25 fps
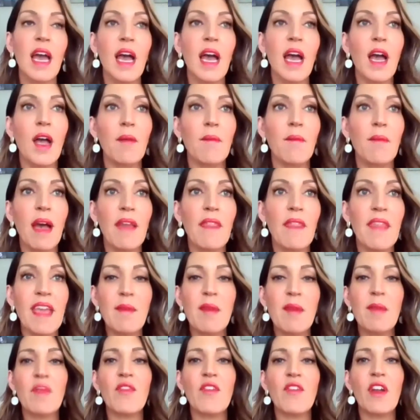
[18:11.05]
and they
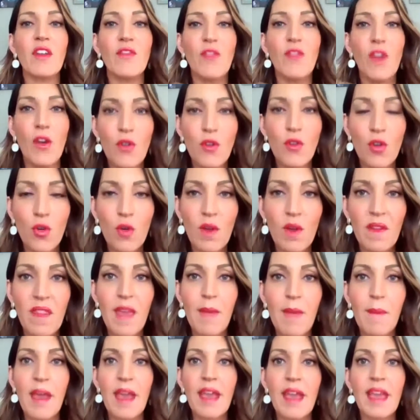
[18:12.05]
may be very vocal, and
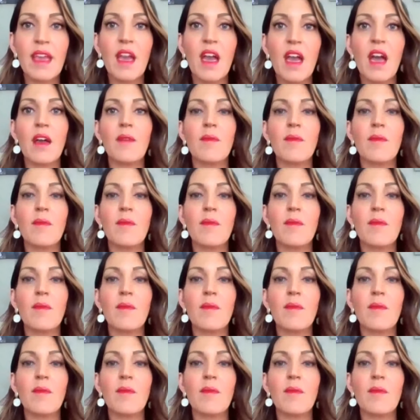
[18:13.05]
they may